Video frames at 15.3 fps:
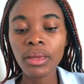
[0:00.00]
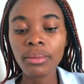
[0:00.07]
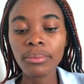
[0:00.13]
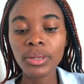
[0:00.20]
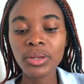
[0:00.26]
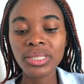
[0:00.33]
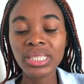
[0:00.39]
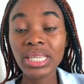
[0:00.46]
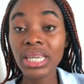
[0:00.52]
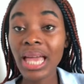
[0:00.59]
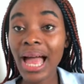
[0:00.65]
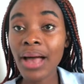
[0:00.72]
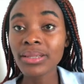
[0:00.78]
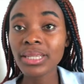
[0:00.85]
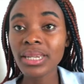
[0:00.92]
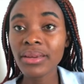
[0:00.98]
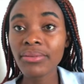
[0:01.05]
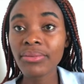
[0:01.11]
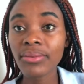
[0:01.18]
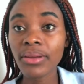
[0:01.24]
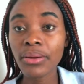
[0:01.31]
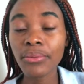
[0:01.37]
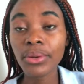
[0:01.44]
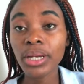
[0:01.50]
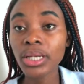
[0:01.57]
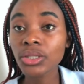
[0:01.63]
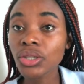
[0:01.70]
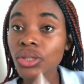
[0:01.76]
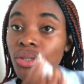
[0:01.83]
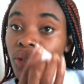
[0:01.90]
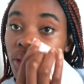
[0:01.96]
Because outside of a
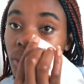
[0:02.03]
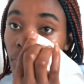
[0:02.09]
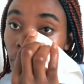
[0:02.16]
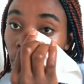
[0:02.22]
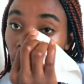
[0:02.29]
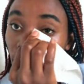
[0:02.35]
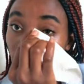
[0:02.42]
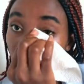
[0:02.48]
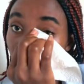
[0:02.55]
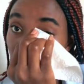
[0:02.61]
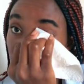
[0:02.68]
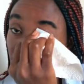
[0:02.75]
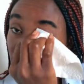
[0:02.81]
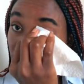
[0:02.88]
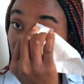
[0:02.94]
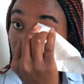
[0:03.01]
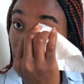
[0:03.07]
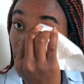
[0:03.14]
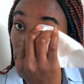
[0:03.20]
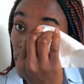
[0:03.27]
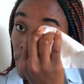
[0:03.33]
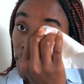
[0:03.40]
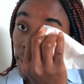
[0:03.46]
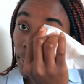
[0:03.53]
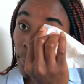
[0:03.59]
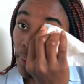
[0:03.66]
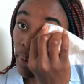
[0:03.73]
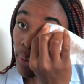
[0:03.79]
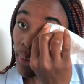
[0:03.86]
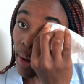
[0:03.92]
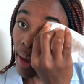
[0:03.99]
relationship, we are individual
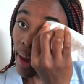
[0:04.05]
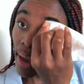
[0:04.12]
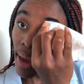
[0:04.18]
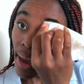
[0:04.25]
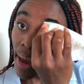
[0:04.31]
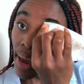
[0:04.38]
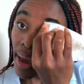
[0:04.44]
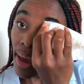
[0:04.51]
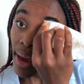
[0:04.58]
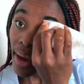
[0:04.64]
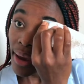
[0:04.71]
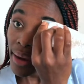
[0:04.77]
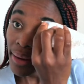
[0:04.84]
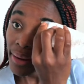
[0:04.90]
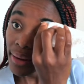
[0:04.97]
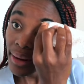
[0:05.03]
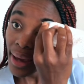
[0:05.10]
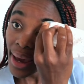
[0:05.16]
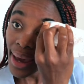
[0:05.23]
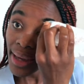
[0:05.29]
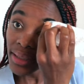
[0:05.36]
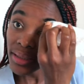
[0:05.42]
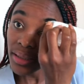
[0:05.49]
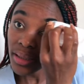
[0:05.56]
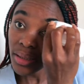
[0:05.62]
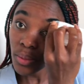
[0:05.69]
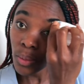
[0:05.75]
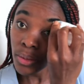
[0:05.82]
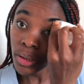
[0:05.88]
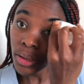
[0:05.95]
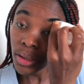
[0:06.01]
people. And I just
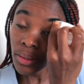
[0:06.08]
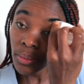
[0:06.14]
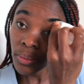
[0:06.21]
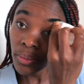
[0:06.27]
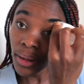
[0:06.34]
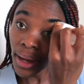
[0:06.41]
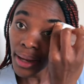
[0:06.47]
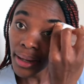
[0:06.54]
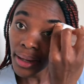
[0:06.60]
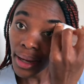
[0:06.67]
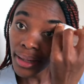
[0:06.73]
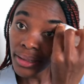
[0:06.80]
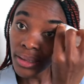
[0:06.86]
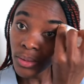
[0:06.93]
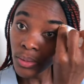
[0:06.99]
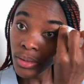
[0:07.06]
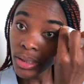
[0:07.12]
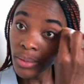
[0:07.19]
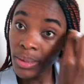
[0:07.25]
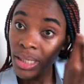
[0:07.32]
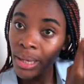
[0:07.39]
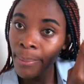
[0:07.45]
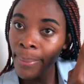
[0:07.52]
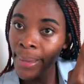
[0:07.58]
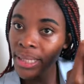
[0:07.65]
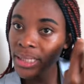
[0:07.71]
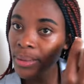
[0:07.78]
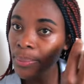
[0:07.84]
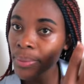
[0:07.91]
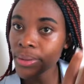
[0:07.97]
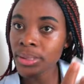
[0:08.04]
want to be a
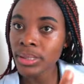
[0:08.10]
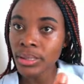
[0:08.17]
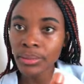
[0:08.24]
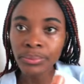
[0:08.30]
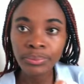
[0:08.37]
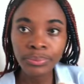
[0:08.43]
better person.